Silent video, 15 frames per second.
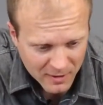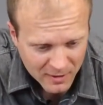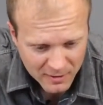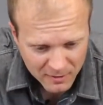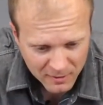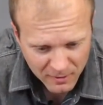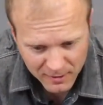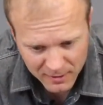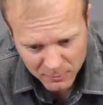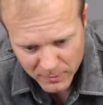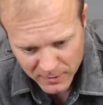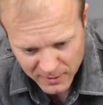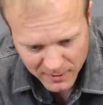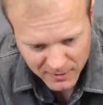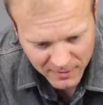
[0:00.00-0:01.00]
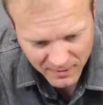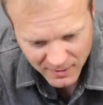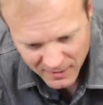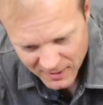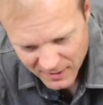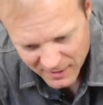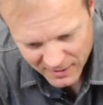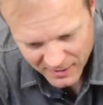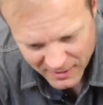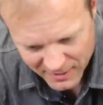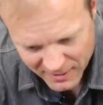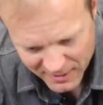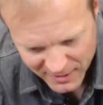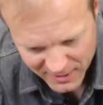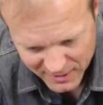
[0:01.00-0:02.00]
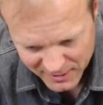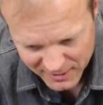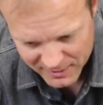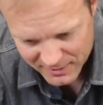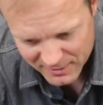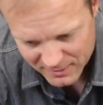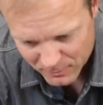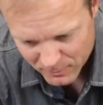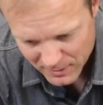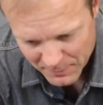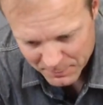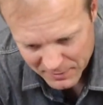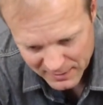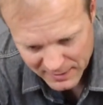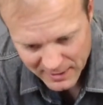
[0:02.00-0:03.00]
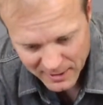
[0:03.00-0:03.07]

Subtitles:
liquid, and wipe it down.